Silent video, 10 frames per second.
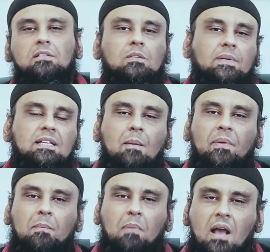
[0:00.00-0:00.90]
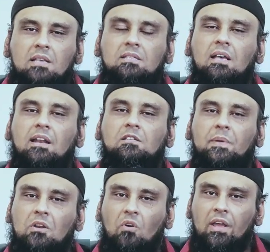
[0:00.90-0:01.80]
this is what's happening Pakistan has
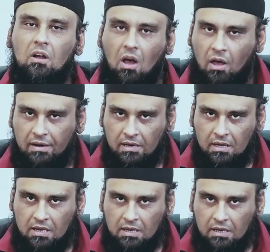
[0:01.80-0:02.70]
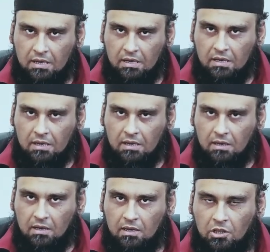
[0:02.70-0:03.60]
been going
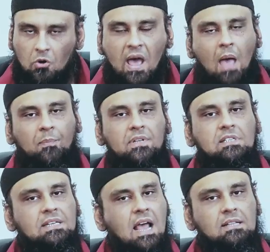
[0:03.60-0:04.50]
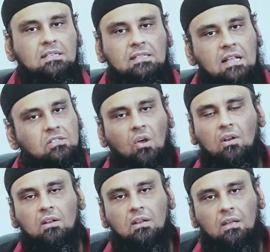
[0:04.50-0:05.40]
on through happenstance that's
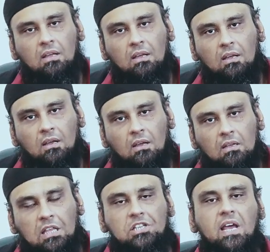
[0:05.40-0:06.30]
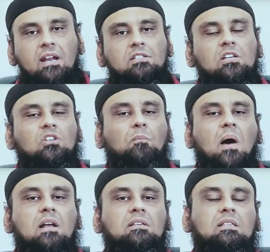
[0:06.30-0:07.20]
all the genesis of
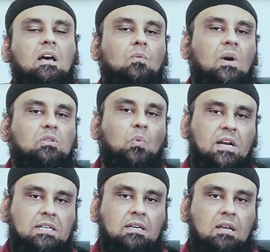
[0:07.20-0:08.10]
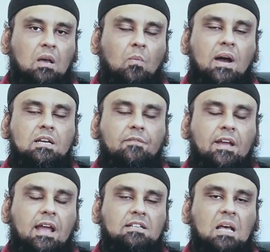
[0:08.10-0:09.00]
Pakistan was what why did
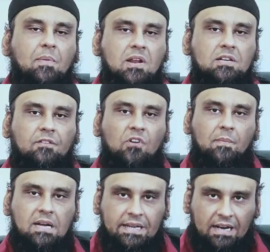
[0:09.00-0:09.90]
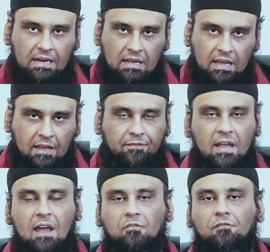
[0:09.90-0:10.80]
we get separated from India if
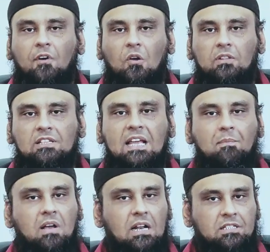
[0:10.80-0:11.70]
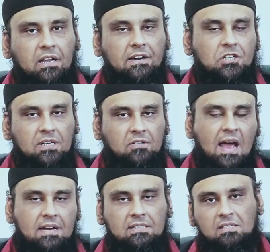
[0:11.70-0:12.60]
we have to follow the same culture, rituals,
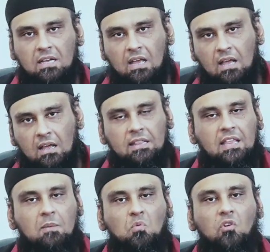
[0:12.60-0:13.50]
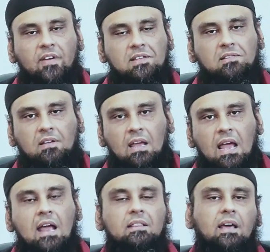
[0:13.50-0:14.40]
rites, and their movies
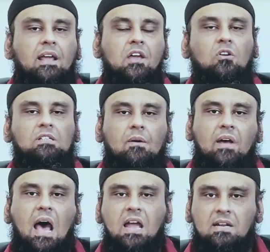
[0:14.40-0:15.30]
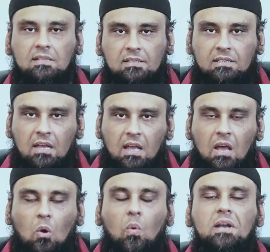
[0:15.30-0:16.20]
and their heroes, our idols?
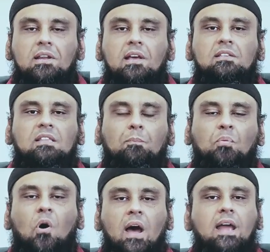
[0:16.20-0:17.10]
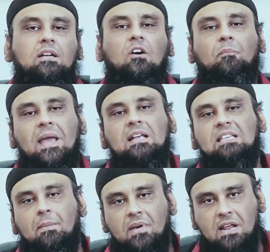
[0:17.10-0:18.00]
What is the point of being
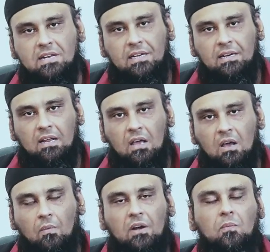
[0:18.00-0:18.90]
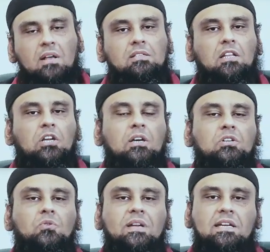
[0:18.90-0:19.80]
separated? What was the
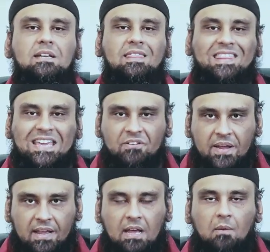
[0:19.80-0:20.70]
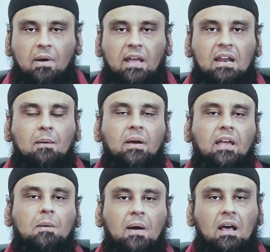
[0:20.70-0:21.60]
two nation theory by
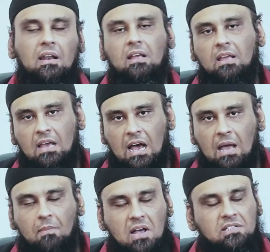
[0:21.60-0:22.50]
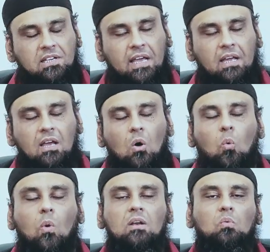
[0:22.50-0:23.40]
Allama Iqbal? I'm asking,
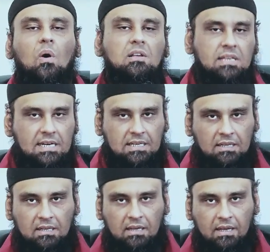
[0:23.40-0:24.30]
what was it?